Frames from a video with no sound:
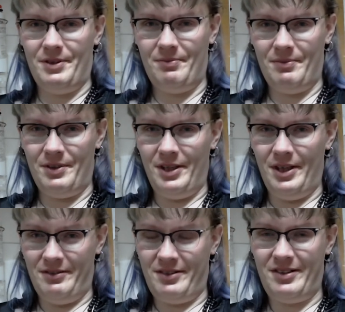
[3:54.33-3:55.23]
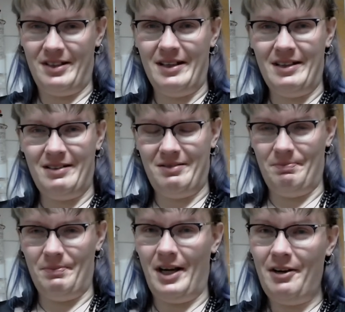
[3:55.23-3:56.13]
And
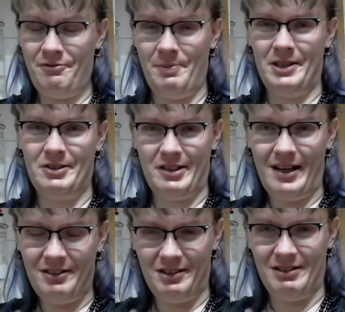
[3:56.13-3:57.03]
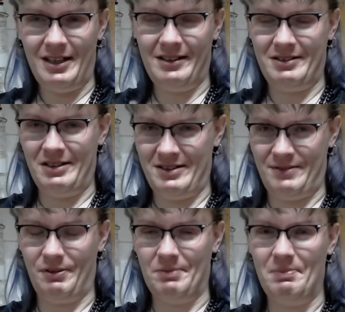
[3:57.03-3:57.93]
I've been running like this for
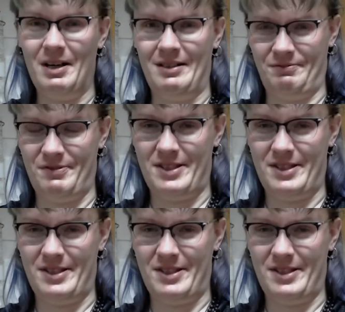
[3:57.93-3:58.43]
months.